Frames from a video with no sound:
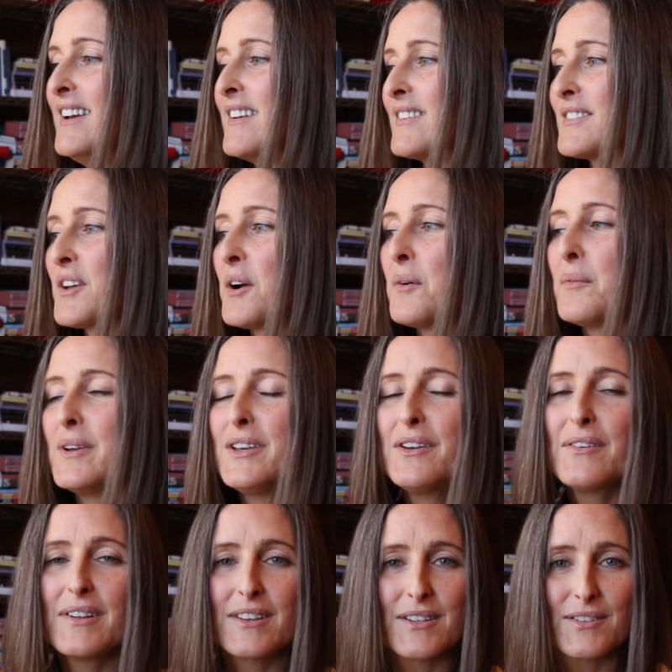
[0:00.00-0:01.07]
So when
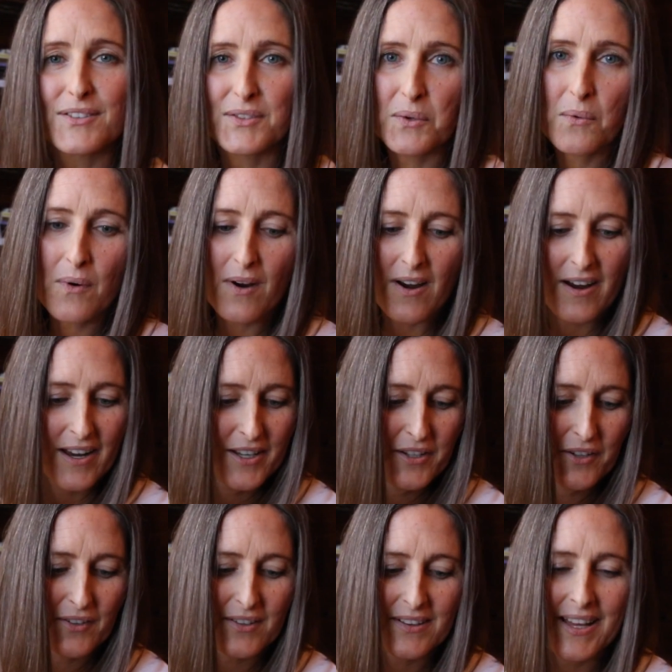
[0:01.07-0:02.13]
you're at the store and
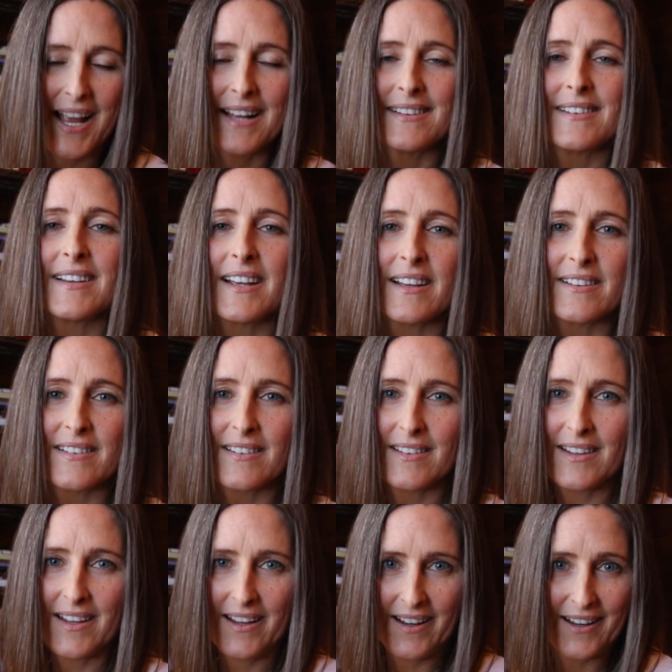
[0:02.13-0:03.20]
you're glancing at
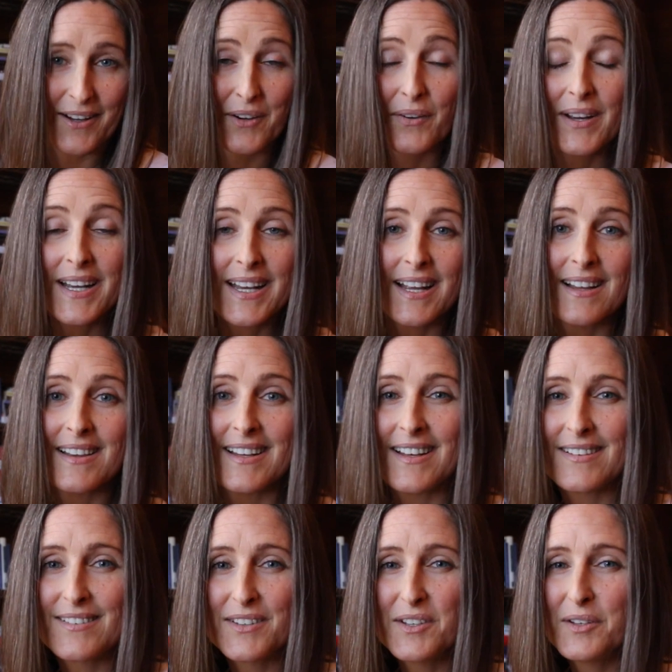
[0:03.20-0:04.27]
the ingredient
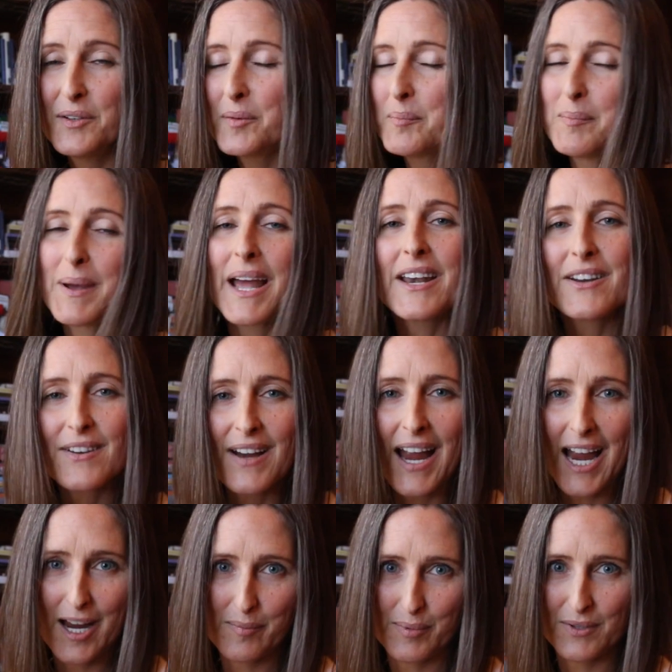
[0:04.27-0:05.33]
list, you're better
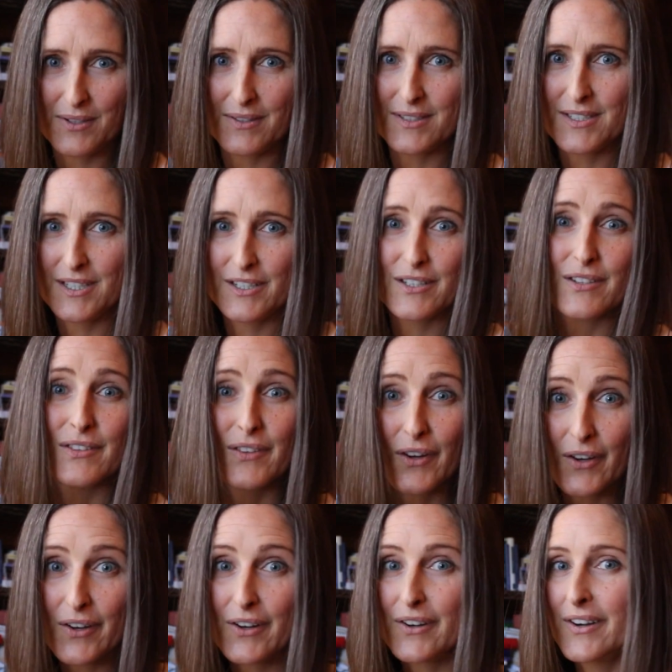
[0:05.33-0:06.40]
able to
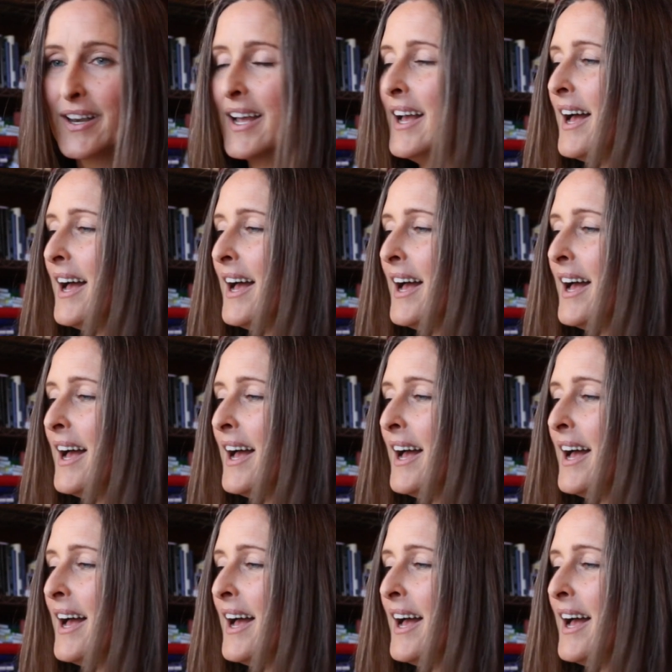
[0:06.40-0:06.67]
discern